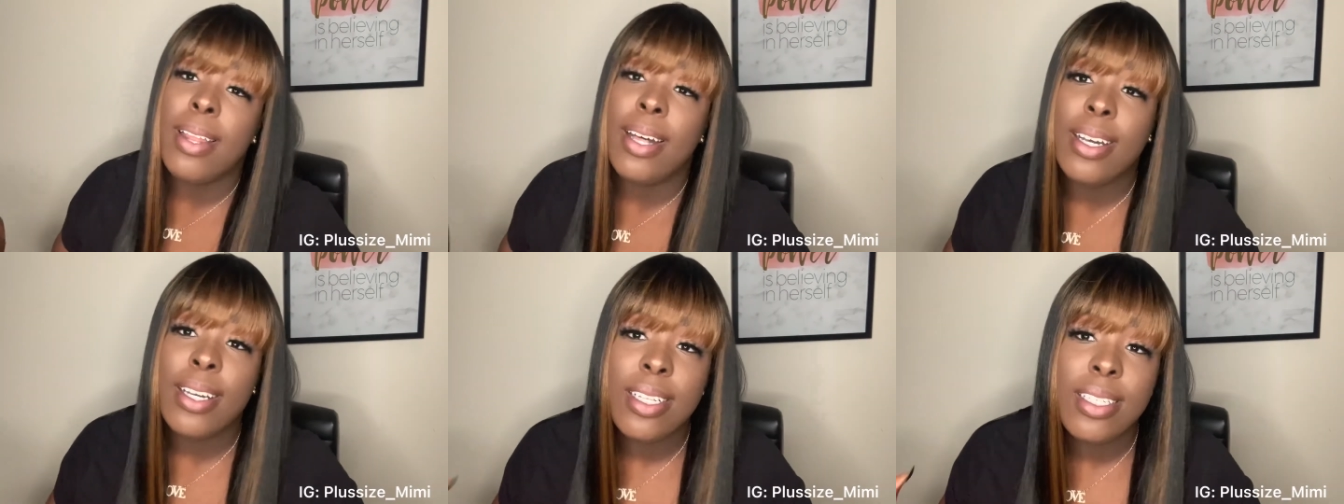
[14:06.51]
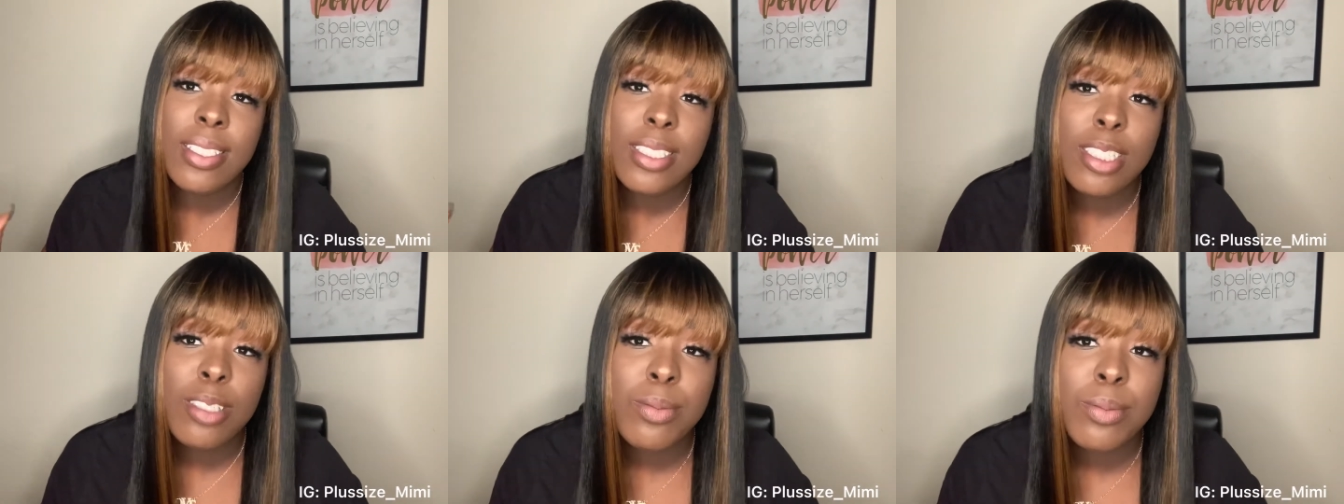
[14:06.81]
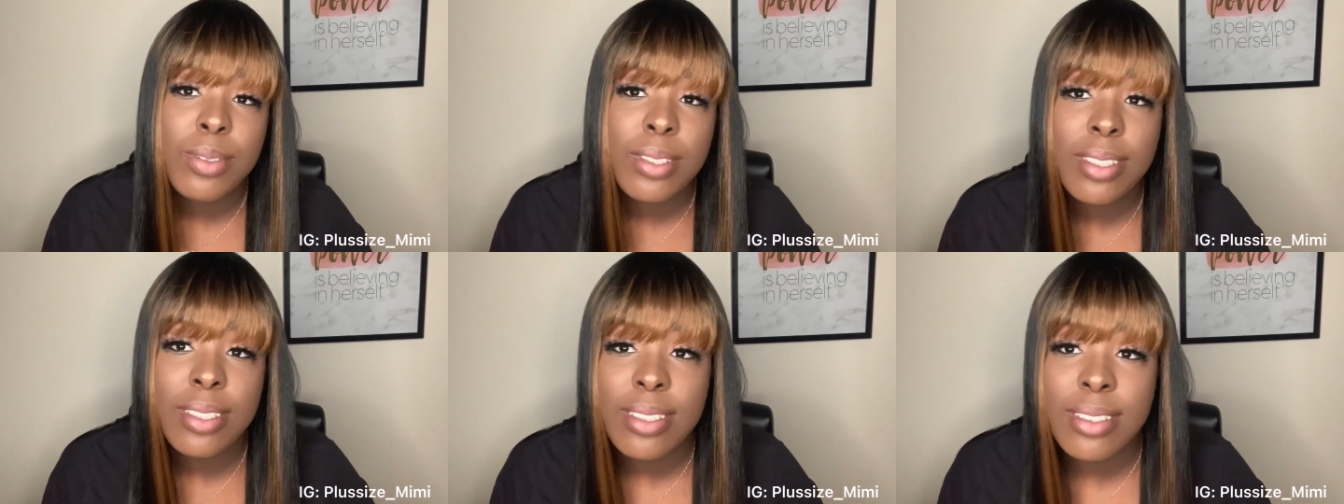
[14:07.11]
liking this one
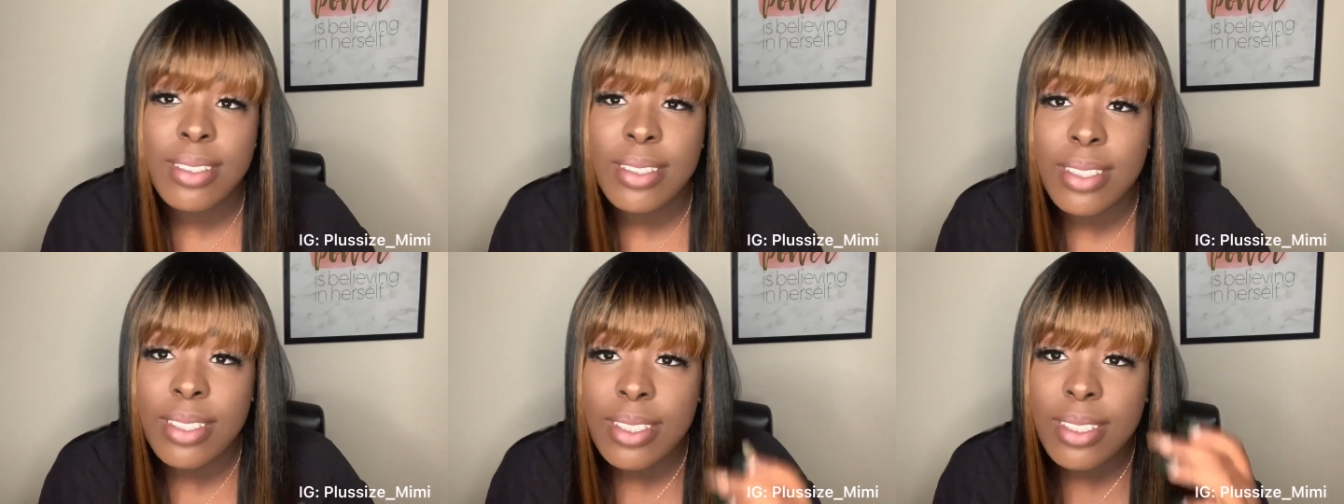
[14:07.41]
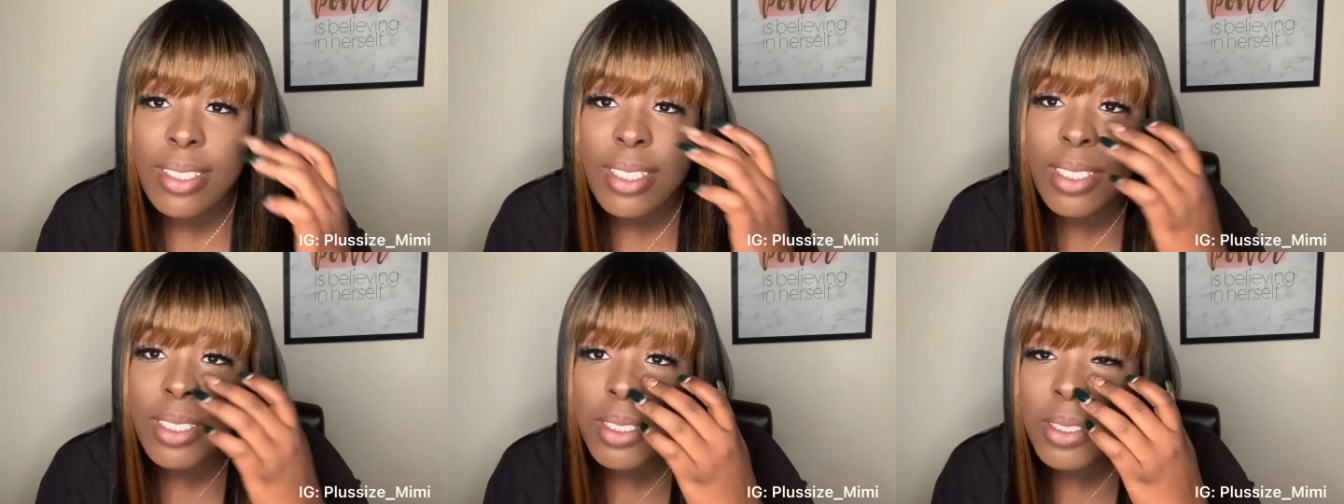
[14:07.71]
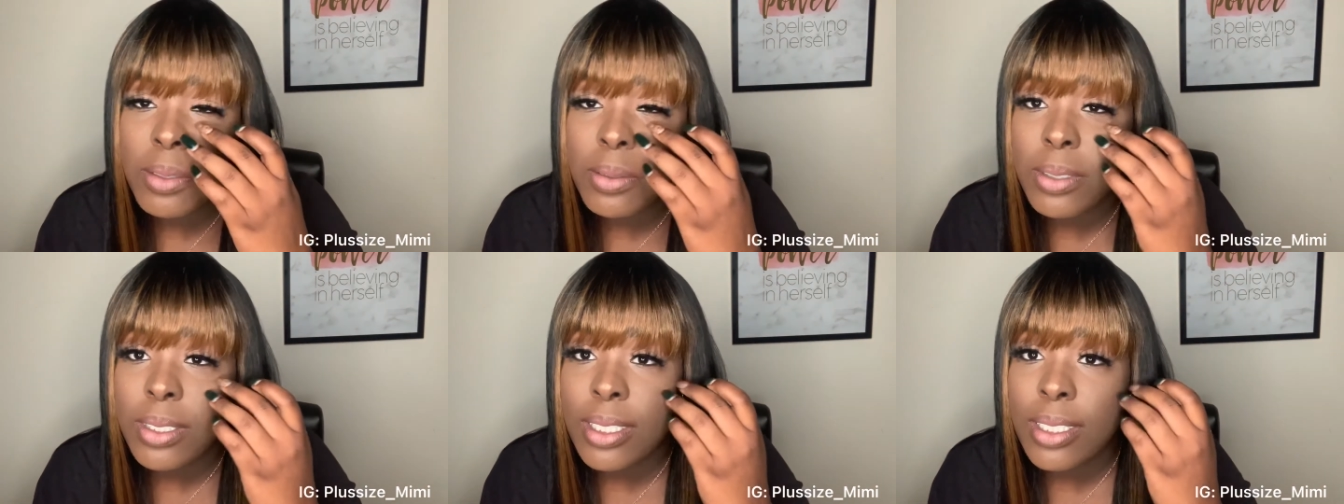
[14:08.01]
as
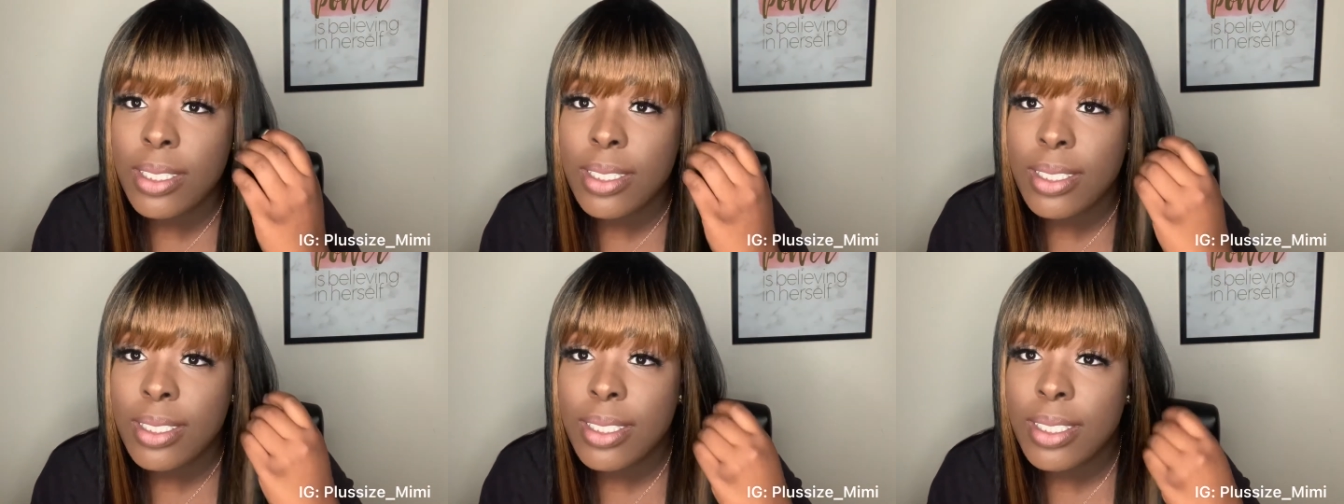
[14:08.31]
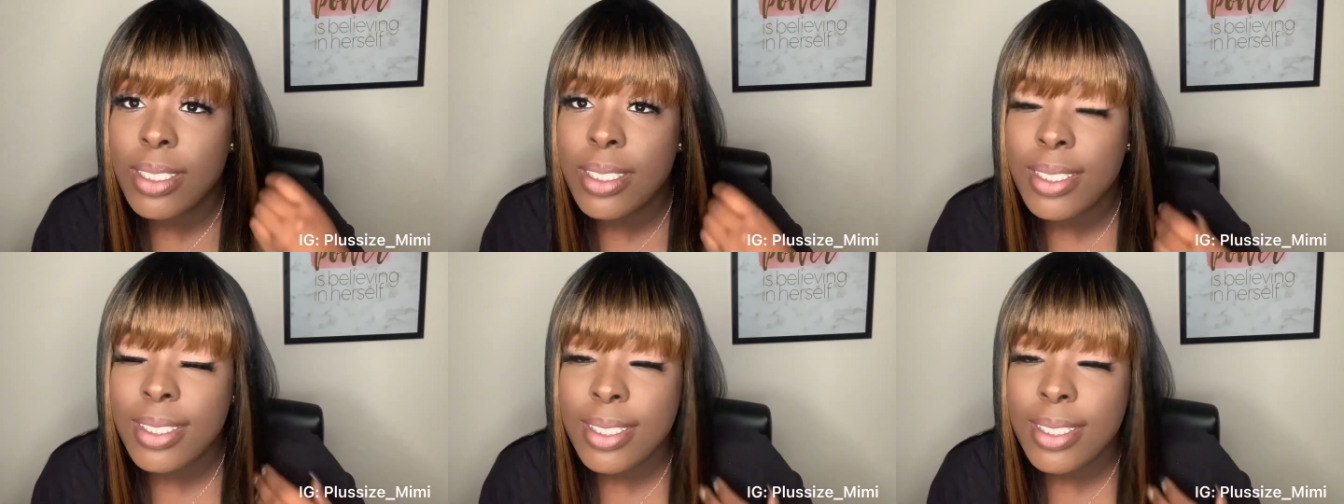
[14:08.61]
well.